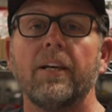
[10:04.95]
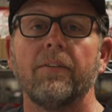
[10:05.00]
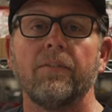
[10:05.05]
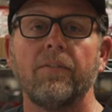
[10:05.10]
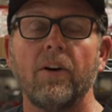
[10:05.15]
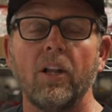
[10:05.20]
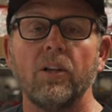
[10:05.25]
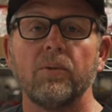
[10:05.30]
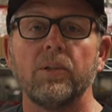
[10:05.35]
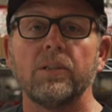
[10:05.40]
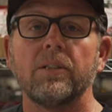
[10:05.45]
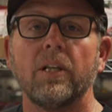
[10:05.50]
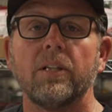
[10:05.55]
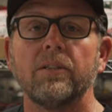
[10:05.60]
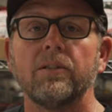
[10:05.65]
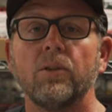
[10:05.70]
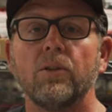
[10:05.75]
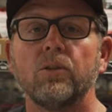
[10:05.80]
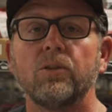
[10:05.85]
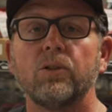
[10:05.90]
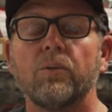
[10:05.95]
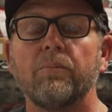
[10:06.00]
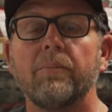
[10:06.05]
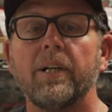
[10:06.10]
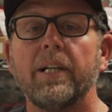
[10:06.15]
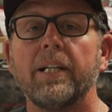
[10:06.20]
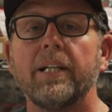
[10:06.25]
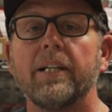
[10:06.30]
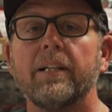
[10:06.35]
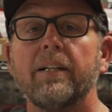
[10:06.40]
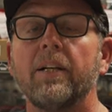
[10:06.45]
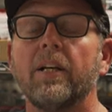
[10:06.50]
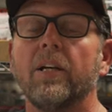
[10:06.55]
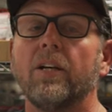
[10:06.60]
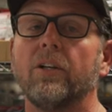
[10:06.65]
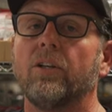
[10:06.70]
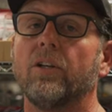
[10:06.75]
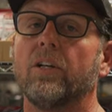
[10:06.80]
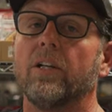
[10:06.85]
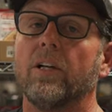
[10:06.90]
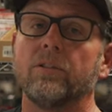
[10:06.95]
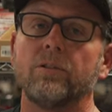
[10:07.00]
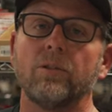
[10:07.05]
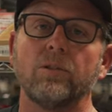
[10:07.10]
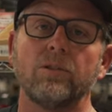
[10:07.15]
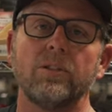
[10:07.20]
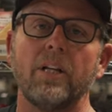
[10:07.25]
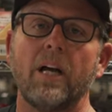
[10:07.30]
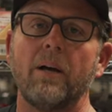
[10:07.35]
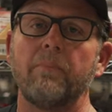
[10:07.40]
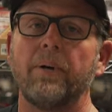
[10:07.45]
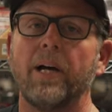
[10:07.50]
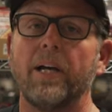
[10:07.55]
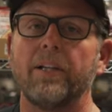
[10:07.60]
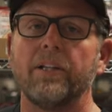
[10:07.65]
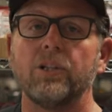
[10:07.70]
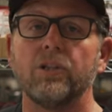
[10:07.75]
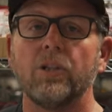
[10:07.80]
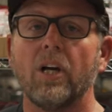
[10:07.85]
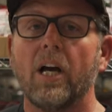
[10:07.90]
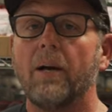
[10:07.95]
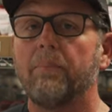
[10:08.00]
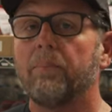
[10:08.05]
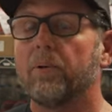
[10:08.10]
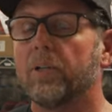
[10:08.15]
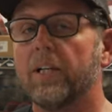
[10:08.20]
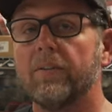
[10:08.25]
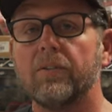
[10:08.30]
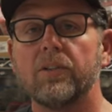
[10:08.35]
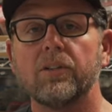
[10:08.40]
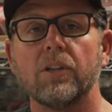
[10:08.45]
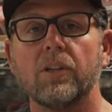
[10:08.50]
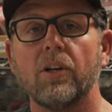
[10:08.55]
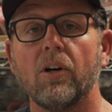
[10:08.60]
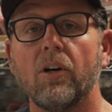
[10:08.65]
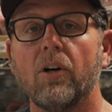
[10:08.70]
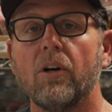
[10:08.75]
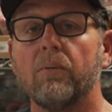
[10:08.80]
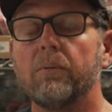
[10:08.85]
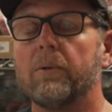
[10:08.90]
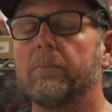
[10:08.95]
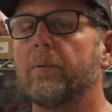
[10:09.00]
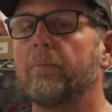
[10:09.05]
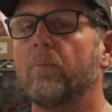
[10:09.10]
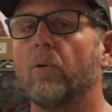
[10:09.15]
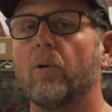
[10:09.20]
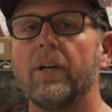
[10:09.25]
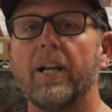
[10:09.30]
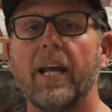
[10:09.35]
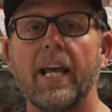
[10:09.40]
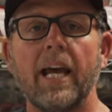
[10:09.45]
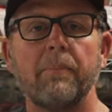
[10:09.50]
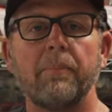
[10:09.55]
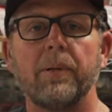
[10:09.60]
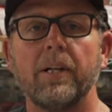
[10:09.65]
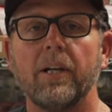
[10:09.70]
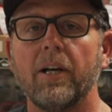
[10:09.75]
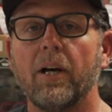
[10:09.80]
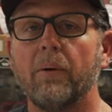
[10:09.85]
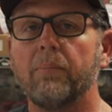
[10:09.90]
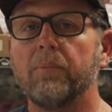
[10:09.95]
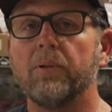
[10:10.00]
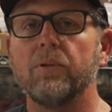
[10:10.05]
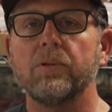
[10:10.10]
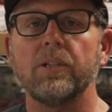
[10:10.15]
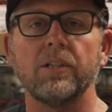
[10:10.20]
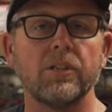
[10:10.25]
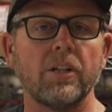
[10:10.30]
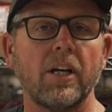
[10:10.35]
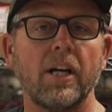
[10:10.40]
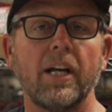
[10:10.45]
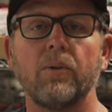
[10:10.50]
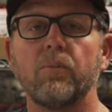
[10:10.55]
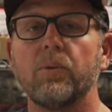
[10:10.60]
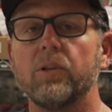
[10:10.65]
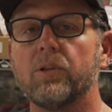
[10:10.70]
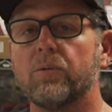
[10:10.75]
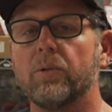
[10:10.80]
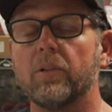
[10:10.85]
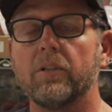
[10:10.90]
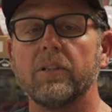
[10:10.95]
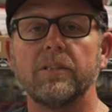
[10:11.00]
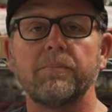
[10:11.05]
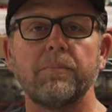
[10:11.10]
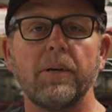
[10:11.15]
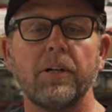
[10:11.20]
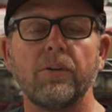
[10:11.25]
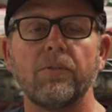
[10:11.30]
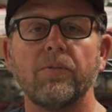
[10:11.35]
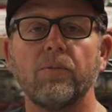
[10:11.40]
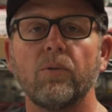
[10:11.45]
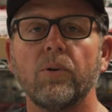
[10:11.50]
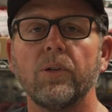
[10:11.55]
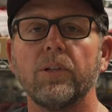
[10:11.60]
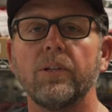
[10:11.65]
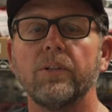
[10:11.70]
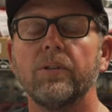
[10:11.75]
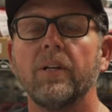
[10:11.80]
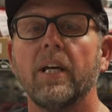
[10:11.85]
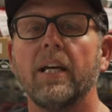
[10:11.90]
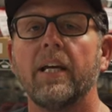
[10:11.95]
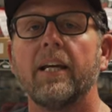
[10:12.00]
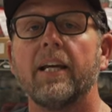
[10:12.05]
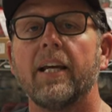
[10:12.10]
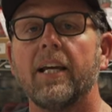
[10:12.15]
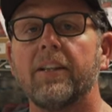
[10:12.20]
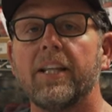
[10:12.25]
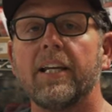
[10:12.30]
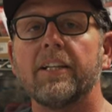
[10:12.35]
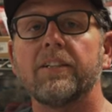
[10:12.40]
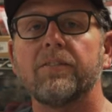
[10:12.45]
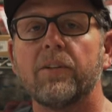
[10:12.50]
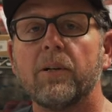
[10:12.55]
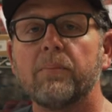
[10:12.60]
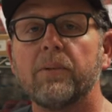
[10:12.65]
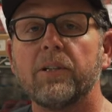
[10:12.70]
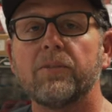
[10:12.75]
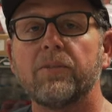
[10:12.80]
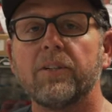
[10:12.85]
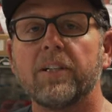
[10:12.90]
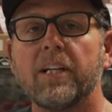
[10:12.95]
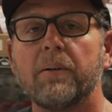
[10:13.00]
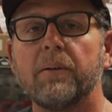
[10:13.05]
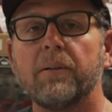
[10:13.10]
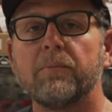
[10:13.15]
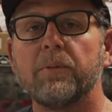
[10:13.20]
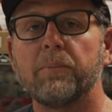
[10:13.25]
Follow us on social media. You can also stop by the shop or give us a call. We'd be more than happy to help you decide which reel is better for you. And thanks very much for coming.